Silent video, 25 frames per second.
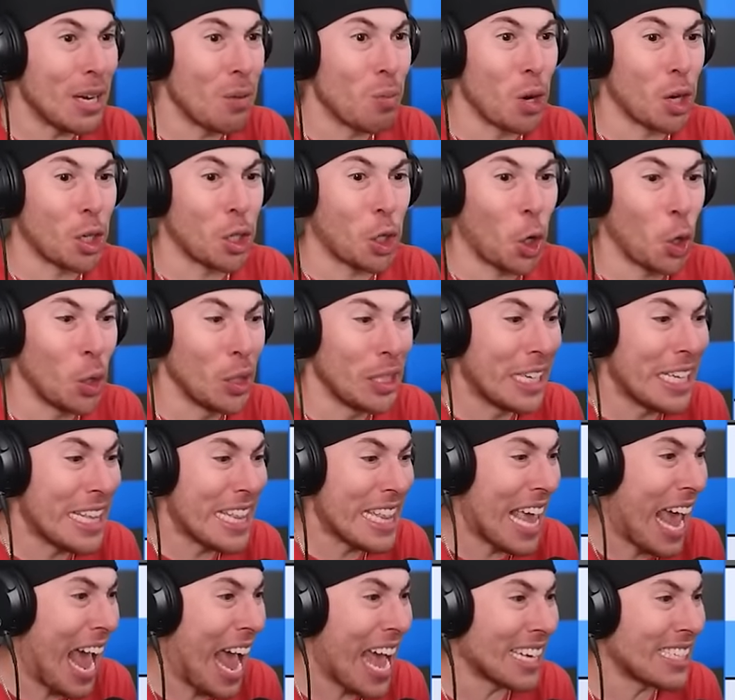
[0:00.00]
we're currently in
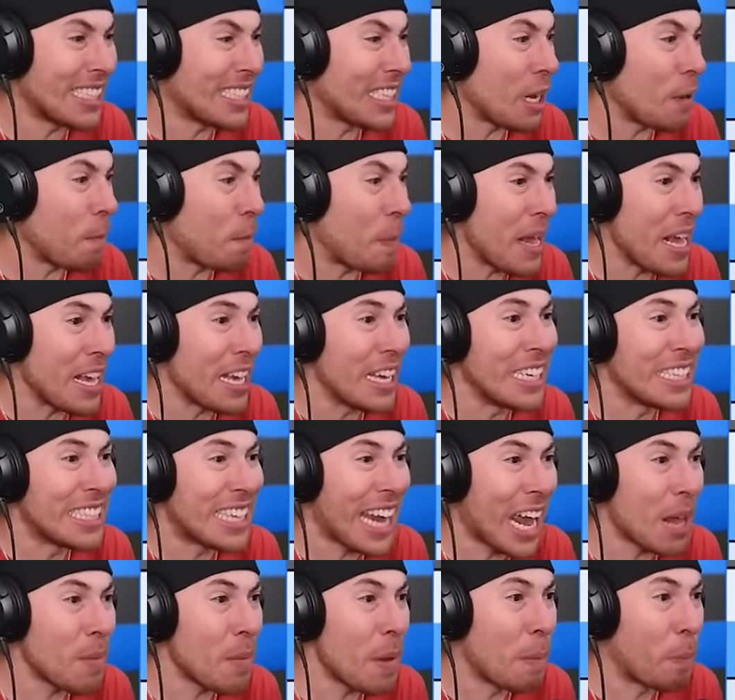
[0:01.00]
the SCP
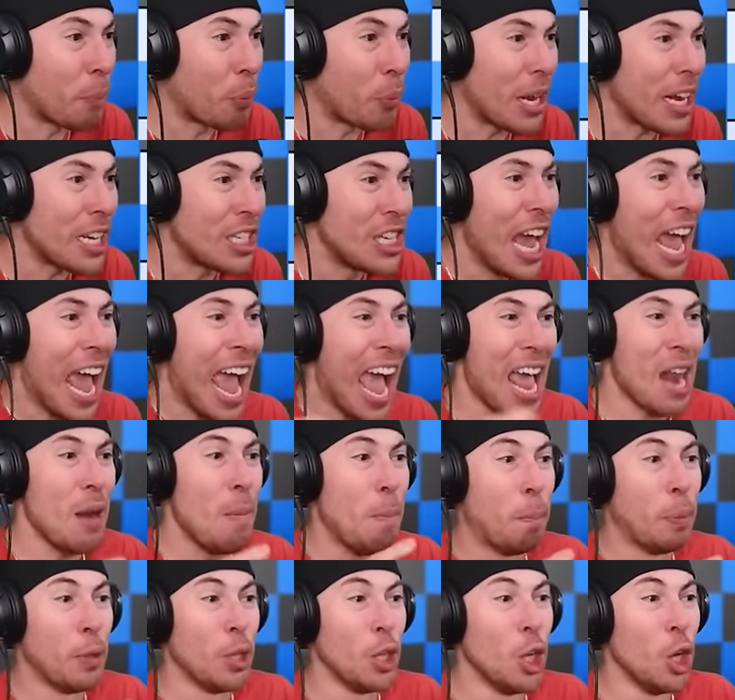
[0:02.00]
containment breach,
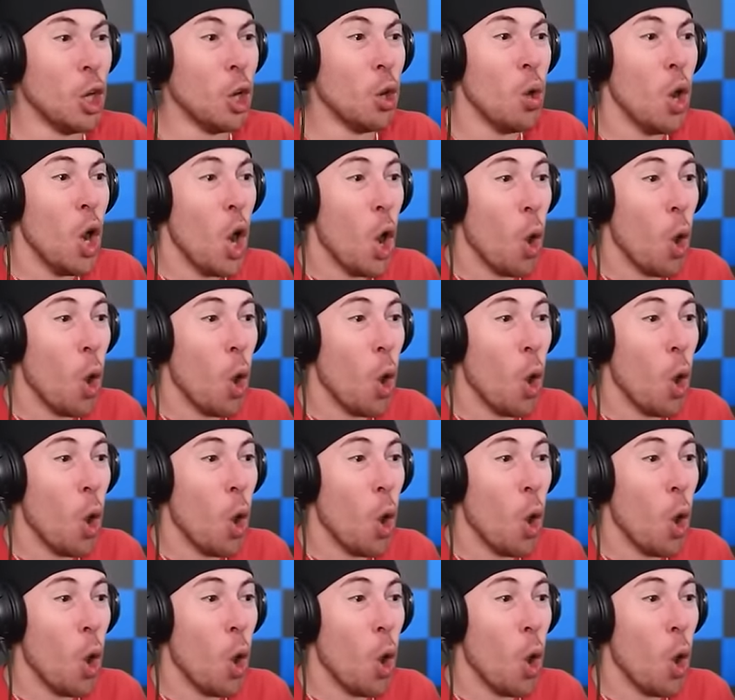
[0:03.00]
and Blue